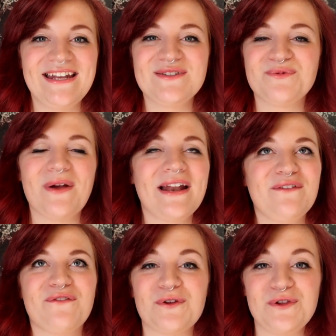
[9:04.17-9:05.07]
it is
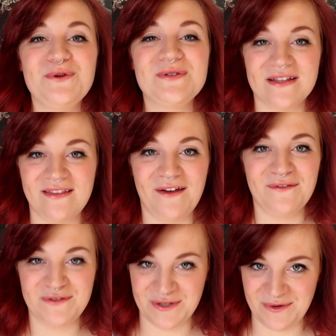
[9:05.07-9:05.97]
ready for you to
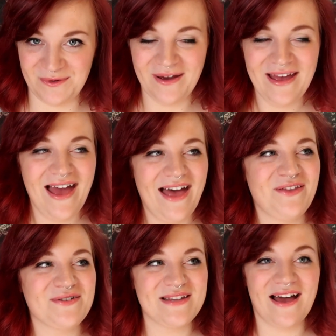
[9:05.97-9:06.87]
love too.
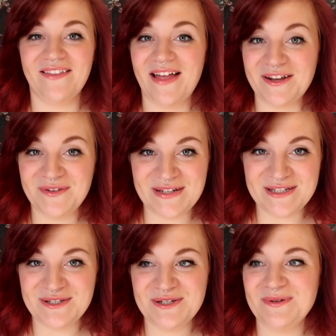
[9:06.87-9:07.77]
There's not a lot you need
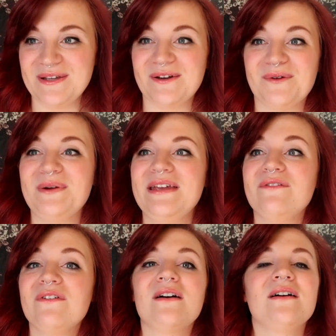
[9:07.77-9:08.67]
to do here.
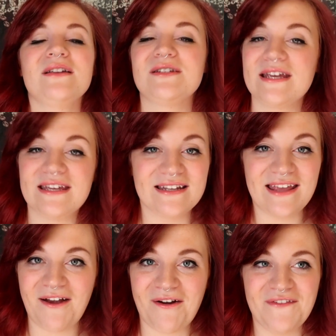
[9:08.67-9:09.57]
We've taken
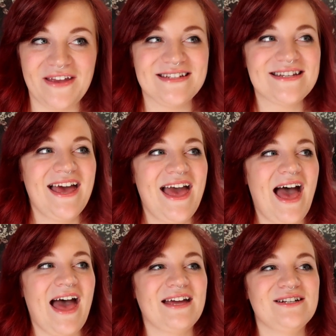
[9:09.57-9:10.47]
care of it.
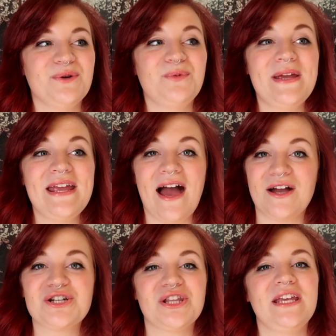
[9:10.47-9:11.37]
And we
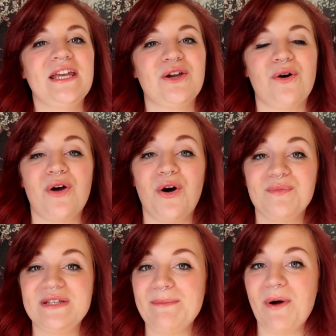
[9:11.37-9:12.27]
actually go to
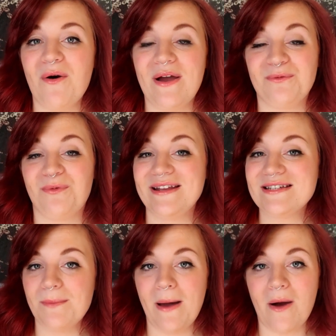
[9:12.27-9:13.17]
Home Depot and
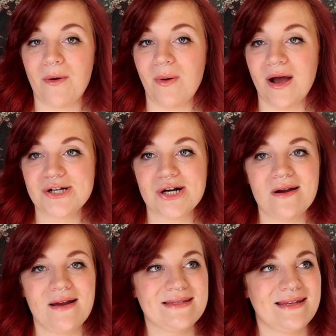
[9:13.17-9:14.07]
rent a power
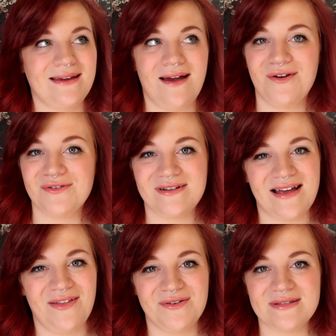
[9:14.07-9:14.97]
washer. It's like
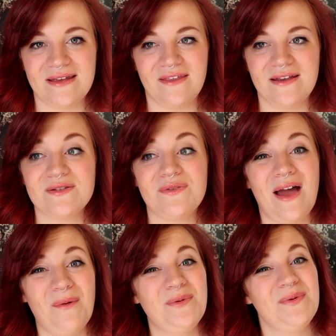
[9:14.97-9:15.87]
$100, I think. So
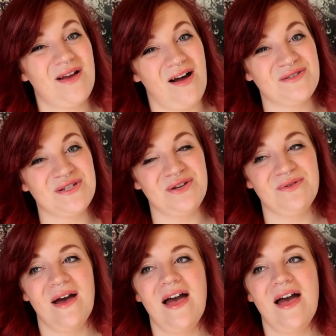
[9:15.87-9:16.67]
that one would cost you